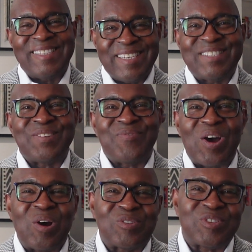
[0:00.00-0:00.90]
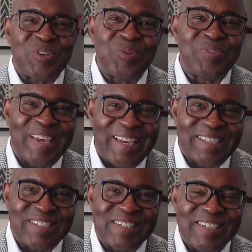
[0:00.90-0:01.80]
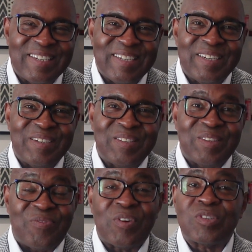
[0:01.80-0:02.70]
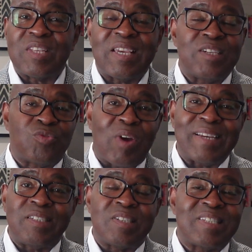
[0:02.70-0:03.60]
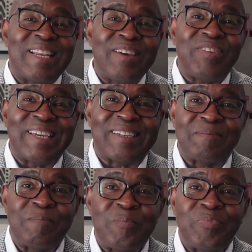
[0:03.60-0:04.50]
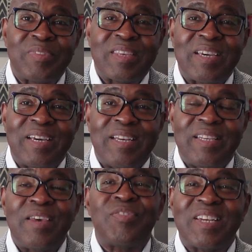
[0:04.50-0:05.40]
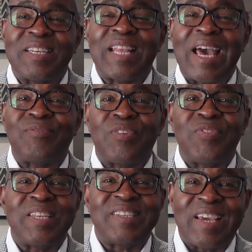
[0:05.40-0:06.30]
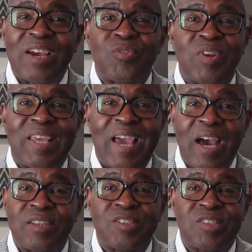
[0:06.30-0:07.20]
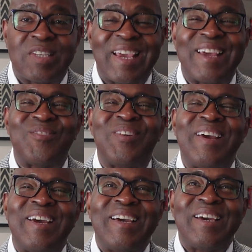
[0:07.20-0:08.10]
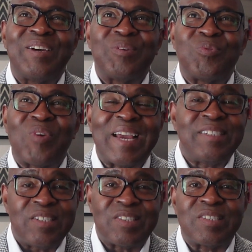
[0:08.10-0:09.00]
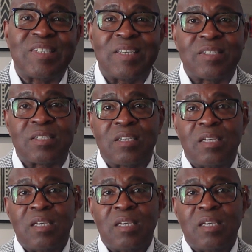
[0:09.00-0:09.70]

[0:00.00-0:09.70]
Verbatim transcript: This involves two things. The first thing is righteous living, living a life of integrity, honesty, and righteousness.